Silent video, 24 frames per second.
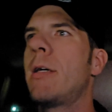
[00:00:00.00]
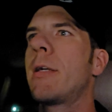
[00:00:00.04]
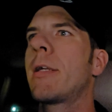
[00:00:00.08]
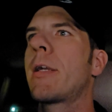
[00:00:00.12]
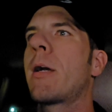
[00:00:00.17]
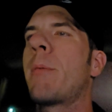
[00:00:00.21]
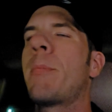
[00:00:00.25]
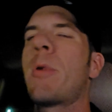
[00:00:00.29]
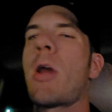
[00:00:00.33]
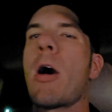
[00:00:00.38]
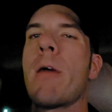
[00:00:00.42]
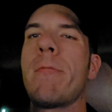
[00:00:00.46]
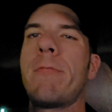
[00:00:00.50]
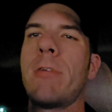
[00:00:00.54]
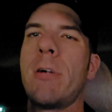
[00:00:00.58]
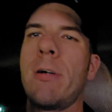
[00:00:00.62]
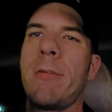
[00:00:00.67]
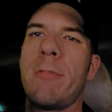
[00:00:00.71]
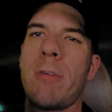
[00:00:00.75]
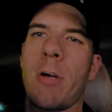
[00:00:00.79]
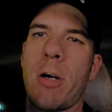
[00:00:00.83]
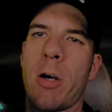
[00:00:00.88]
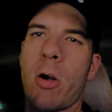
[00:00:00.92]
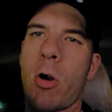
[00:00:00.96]
Coming off
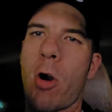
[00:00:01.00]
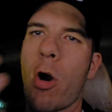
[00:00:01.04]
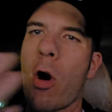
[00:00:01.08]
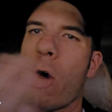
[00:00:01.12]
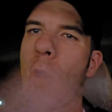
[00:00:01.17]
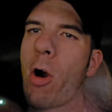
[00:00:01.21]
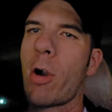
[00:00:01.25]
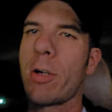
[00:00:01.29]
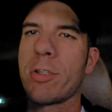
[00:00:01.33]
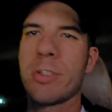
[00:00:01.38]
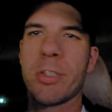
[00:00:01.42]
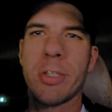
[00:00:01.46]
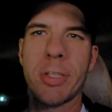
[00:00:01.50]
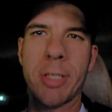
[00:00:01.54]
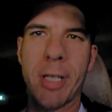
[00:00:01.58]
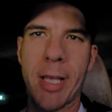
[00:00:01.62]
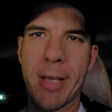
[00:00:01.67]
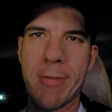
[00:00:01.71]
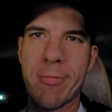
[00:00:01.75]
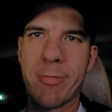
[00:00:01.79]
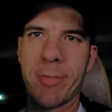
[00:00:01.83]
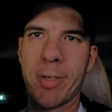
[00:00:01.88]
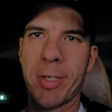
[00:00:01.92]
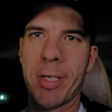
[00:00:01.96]
of our
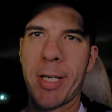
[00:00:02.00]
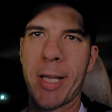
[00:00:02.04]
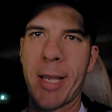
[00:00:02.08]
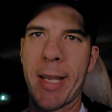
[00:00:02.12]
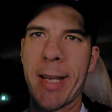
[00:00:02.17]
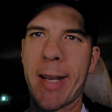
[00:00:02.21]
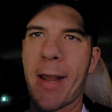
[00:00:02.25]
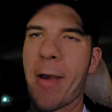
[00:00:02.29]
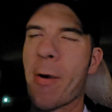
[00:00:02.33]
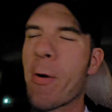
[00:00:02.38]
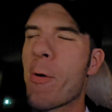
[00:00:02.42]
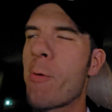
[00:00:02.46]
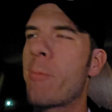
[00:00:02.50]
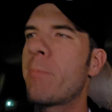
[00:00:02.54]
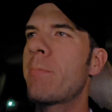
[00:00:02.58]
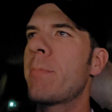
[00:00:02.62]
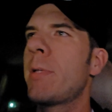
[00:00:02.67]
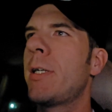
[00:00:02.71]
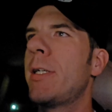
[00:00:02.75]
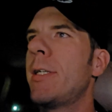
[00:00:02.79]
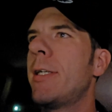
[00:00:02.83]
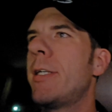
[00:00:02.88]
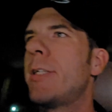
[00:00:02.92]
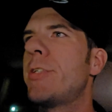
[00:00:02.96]
Sunday fun day at home.
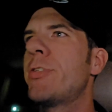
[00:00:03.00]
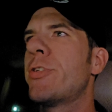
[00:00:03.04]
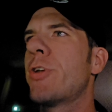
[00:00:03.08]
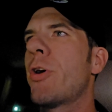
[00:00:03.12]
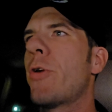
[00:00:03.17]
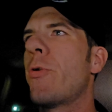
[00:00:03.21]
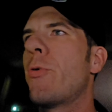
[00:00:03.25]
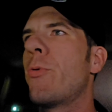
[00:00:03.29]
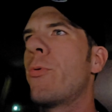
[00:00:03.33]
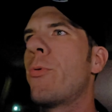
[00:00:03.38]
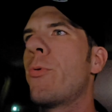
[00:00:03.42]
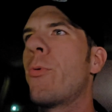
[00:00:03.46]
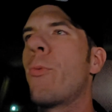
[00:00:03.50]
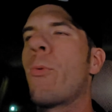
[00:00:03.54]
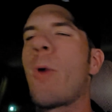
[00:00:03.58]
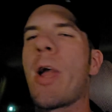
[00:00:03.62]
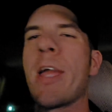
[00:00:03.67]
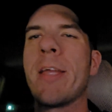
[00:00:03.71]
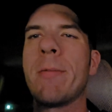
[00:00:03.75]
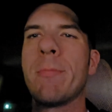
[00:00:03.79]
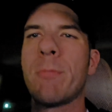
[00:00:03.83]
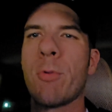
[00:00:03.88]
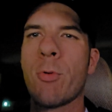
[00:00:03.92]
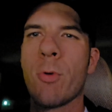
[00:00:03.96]
So
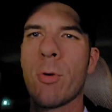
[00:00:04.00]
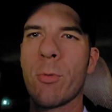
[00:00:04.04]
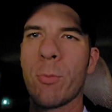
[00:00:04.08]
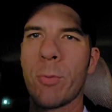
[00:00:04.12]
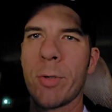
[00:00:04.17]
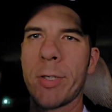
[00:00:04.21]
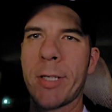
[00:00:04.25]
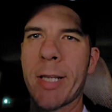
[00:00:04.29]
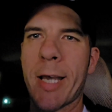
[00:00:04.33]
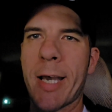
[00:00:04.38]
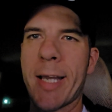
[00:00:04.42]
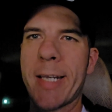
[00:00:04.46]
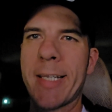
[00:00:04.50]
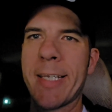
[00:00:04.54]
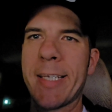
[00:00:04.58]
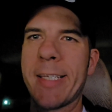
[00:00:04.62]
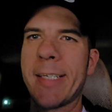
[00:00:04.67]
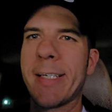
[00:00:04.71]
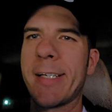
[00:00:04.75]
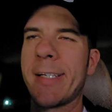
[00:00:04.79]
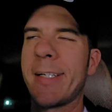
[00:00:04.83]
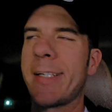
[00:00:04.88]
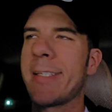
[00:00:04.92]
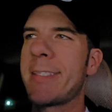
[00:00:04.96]
weighed more,
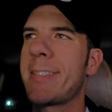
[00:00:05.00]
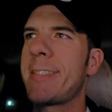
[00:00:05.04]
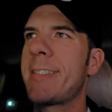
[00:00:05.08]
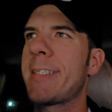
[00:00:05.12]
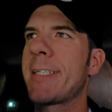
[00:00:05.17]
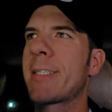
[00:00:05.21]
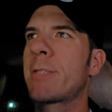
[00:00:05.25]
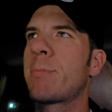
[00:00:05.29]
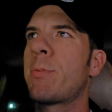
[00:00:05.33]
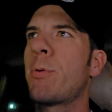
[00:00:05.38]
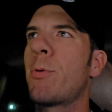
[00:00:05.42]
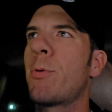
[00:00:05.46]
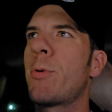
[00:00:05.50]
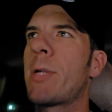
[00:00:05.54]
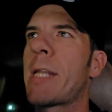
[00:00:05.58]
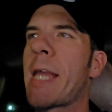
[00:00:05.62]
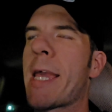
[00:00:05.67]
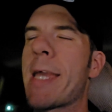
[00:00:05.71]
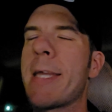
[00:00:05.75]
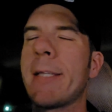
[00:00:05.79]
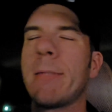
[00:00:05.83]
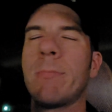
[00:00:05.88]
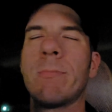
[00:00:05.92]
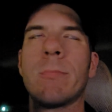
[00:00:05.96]

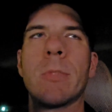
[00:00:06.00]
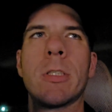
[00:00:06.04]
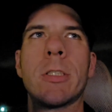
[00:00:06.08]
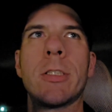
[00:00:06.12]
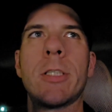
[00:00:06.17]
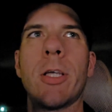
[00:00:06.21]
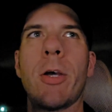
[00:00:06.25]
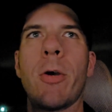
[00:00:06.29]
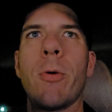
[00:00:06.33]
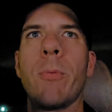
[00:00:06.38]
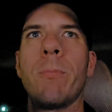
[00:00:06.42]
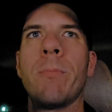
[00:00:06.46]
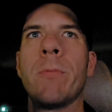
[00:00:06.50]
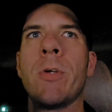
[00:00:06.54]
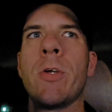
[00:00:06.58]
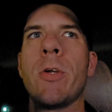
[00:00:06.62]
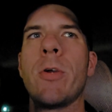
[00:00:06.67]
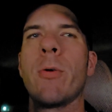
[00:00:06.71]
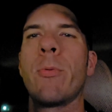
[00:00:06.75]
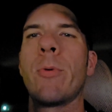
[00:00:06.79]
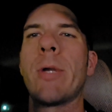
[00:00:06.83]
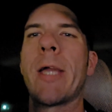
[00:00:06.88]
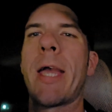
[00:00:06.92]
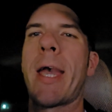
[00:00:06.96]
196.8. So
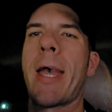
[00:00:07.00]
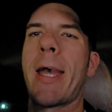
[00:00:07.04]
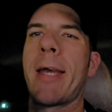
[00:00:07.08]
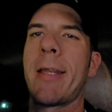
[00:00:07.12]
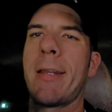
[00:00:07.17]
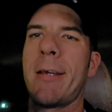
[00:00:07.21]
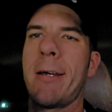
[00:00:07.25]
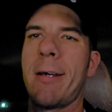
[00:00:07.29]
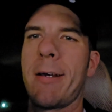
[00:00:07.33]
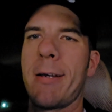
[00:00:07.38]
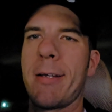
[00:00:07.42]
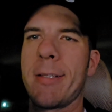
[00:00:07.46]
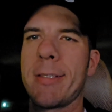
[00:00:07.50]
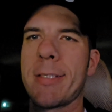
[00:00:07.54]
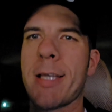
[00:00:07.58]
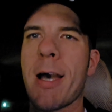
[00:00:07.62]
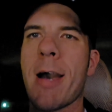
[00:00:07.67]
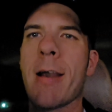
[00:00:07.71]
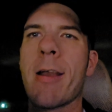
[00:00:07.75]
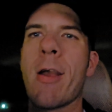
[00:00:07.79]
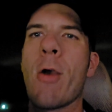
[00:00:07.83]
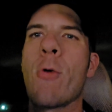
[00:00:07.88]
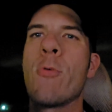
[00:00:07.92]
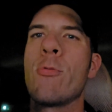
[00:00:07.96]
we had
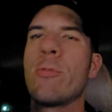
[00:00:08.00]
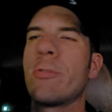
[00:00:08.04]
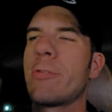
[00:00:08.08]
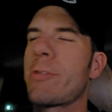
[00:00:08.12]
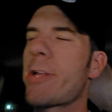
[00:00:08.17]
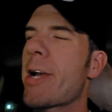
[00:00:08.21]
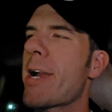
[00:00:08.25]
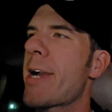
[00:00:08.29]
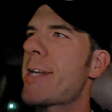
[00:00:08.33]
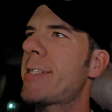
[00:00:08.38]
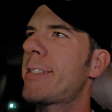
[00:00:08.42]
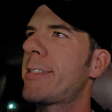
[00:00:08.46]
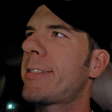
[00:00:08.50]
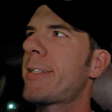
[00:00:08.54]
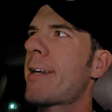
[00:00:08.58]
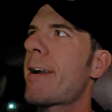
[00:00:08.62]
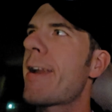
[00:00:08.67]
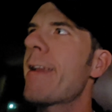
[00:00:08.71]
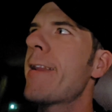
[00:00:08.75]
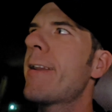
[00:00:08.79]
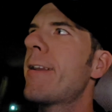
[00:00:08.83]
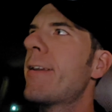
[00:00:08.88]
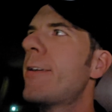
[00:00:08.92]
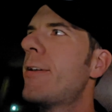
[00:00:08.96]
tacos last
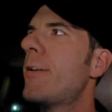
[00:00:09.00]
night.